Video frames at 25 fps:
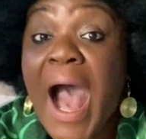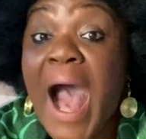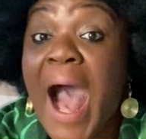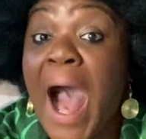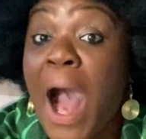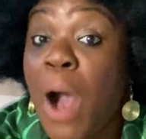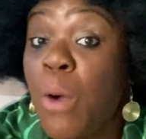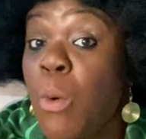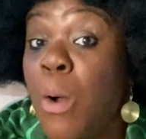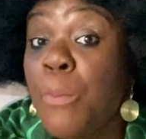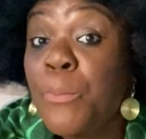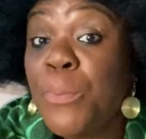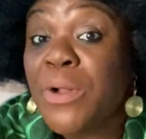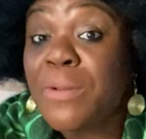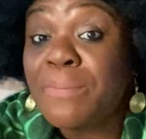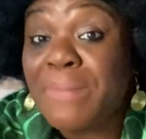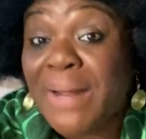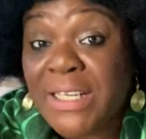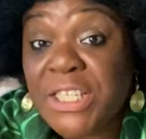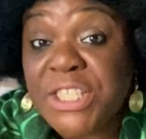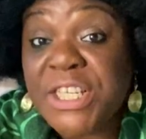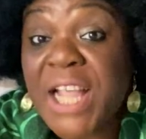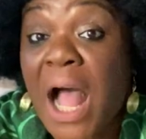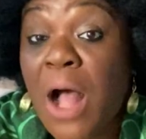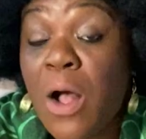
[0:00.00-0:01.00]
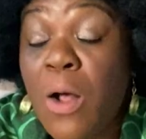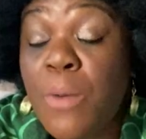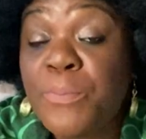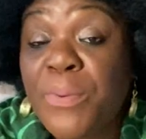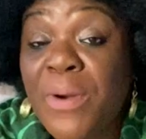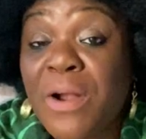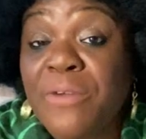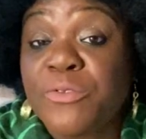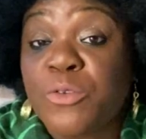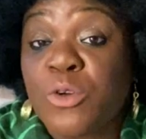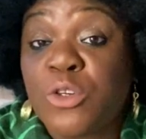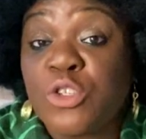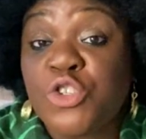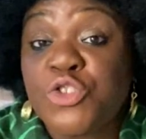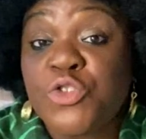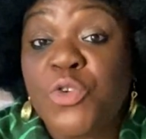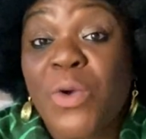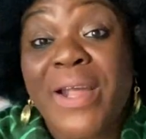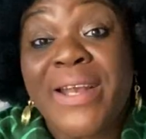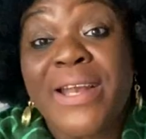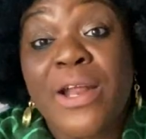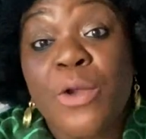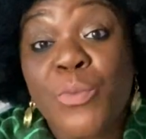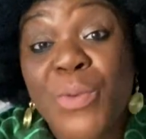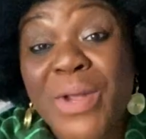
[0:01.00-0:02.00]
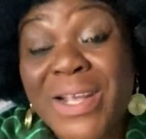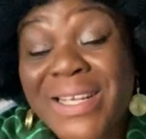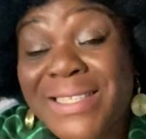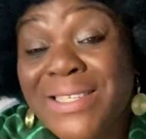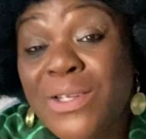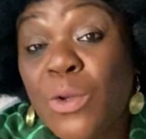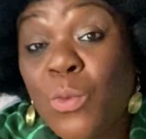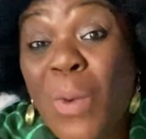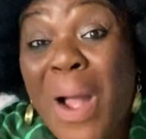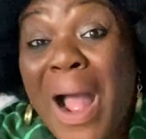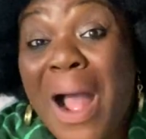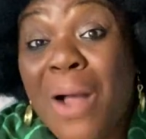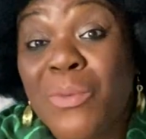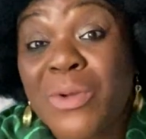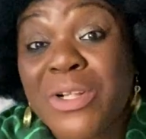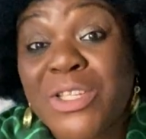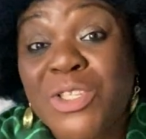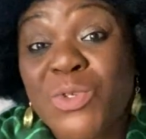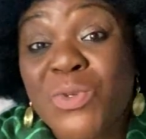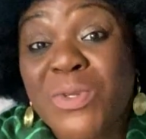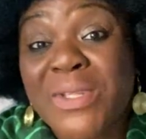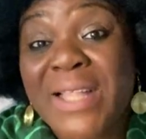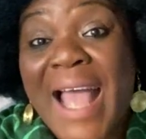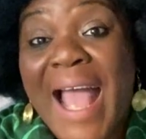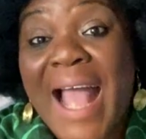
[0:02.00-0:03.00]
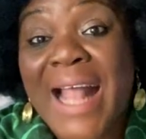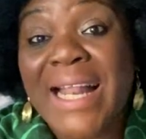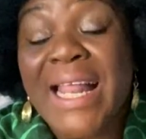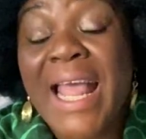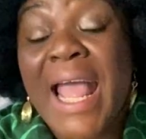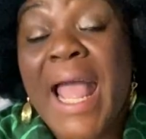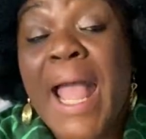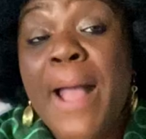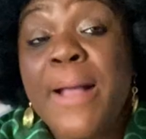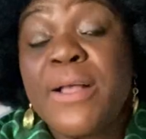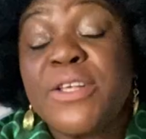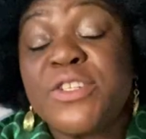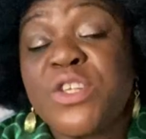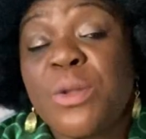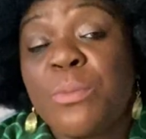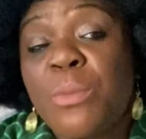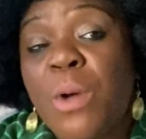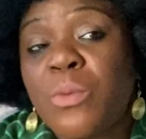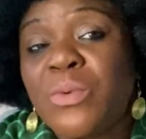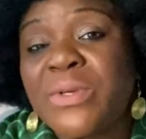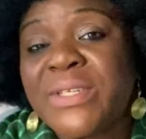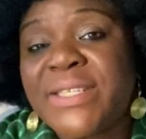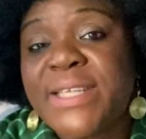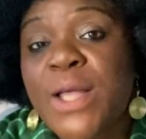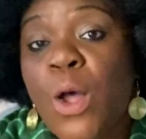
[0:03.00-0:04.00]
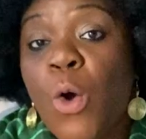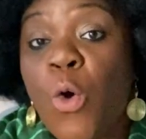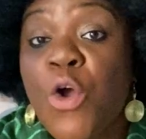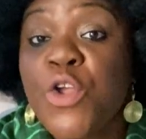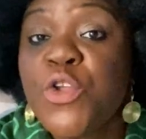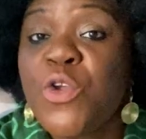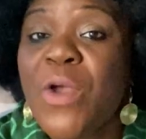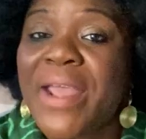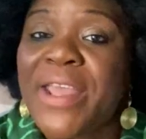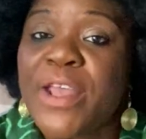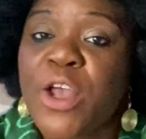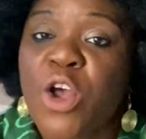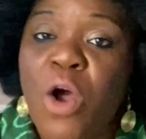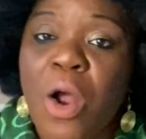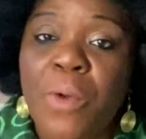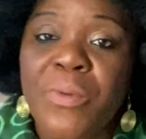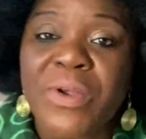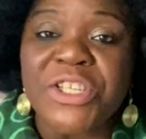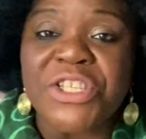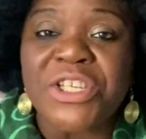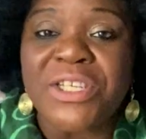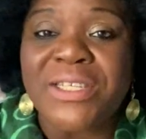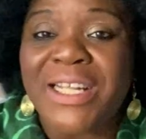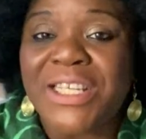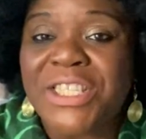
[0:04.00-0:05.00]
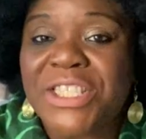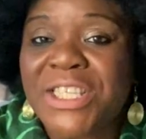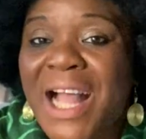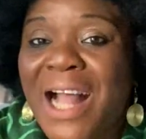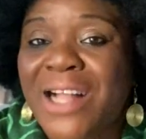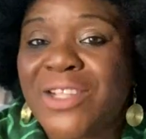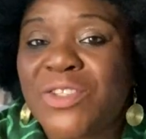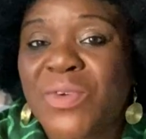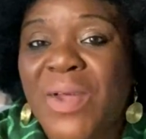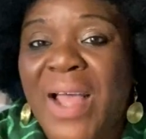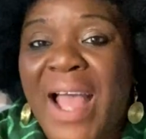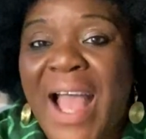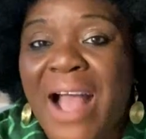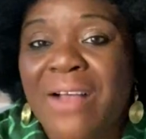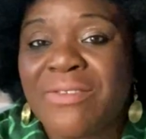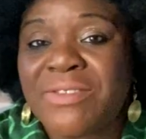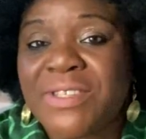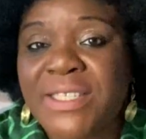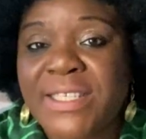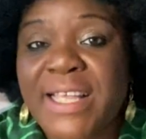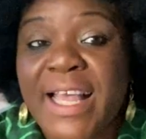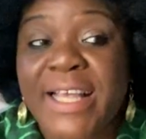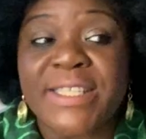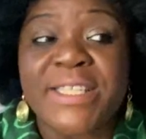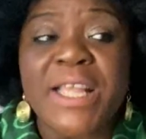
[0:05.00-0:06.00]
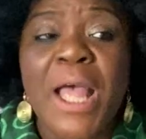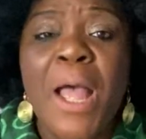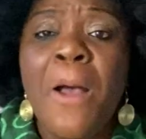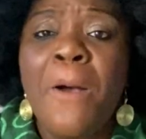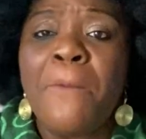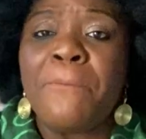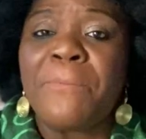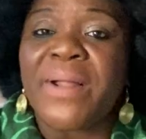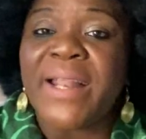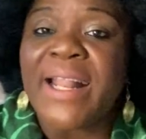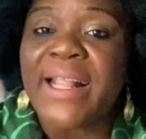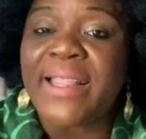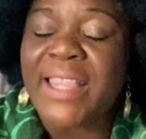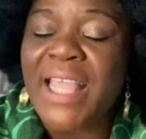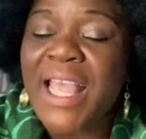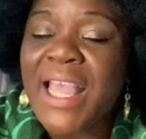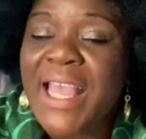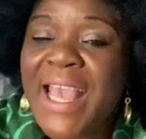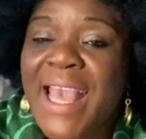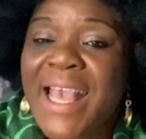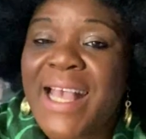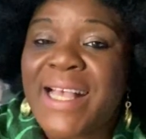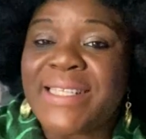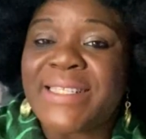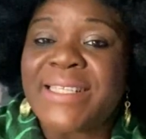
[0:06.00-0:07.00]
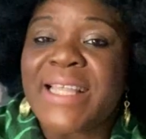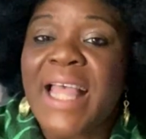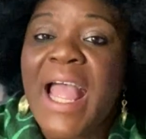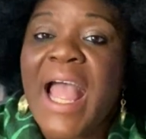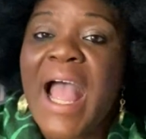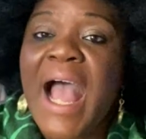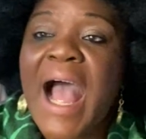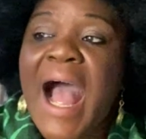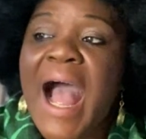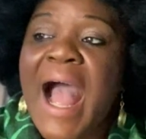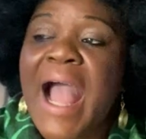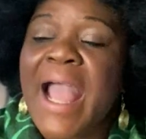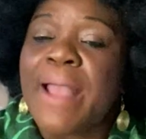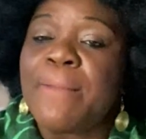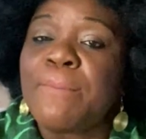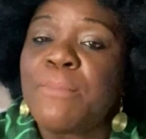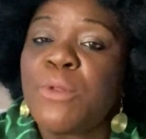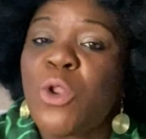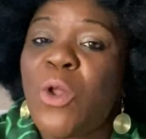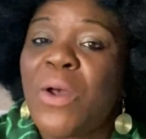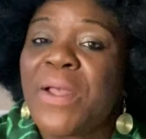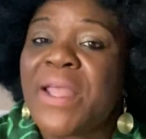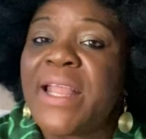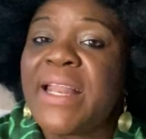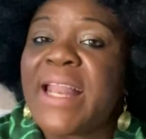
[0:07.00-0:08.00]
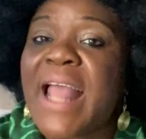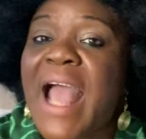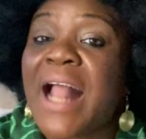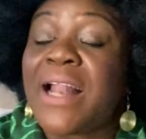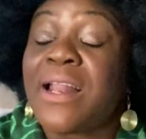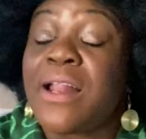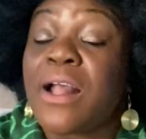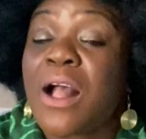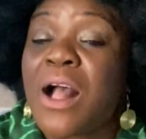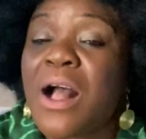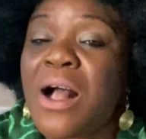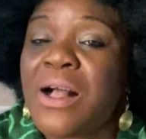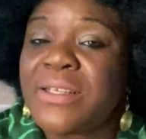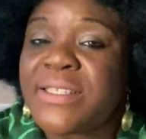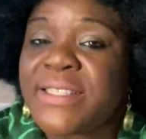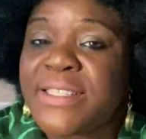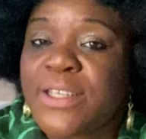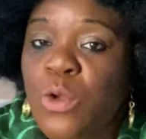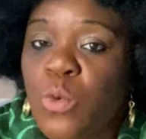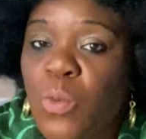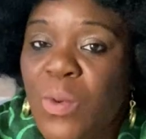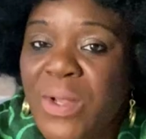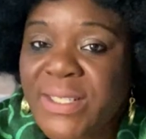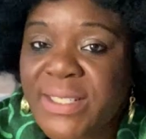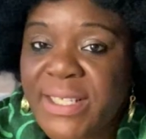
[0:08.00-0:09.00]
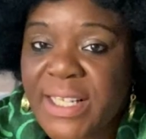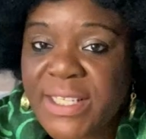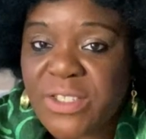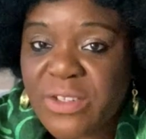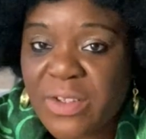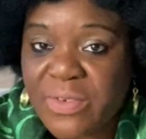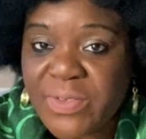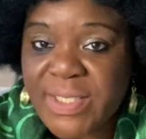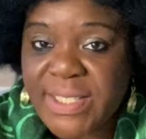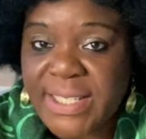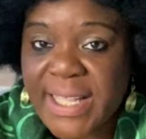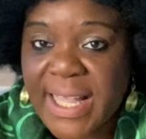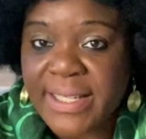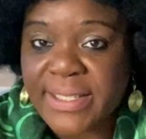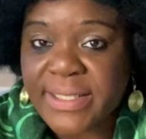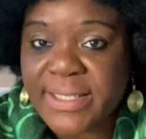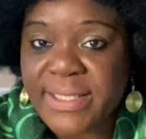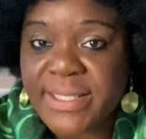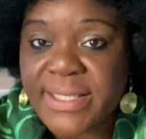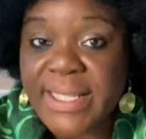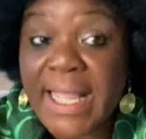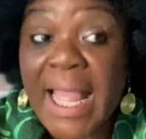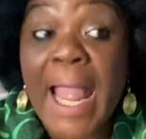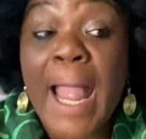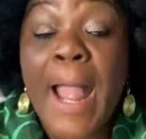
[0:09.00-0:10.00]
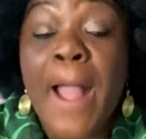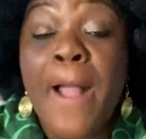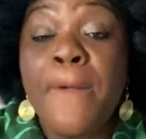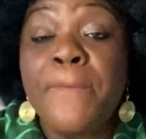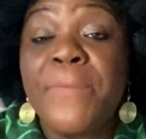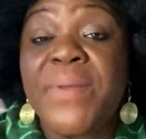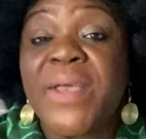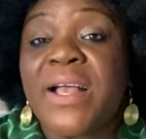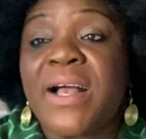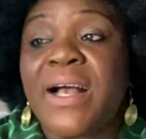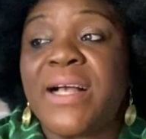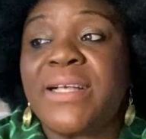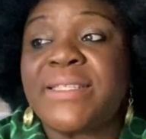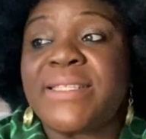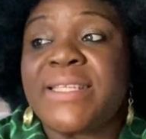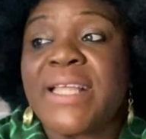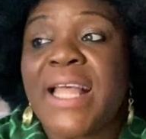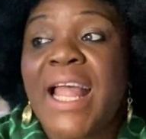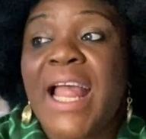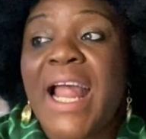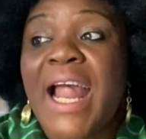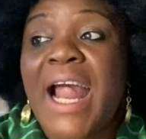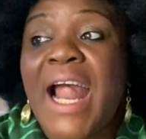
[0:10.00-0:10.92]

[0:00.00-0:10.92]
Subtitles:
I will put my child on birth control. And the reason why I would do that, someone would say, oh, you're encouraging the child to have sex. But the thing is, I am looking at the consequences of sex. Because